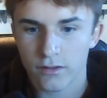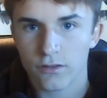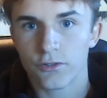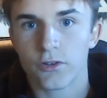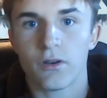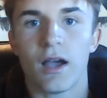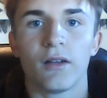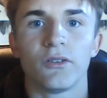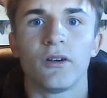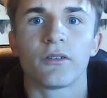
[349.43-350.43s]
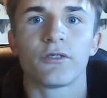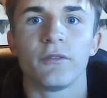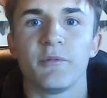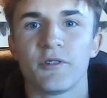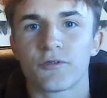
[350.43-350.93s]
So, how long should
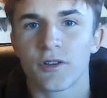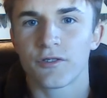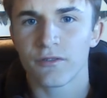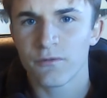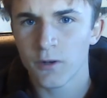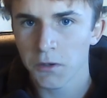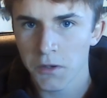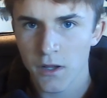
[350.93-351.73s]
you be stretching for?